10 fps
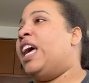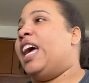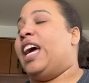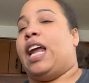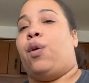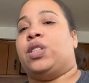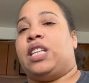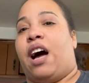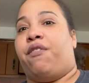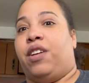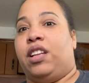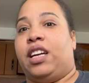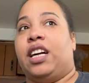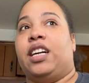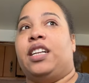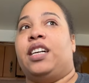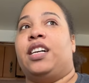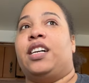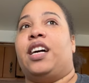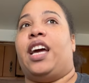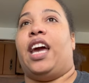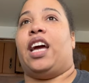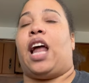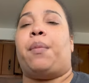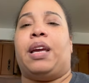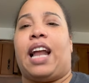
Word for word: and i was not feeling good and I mean,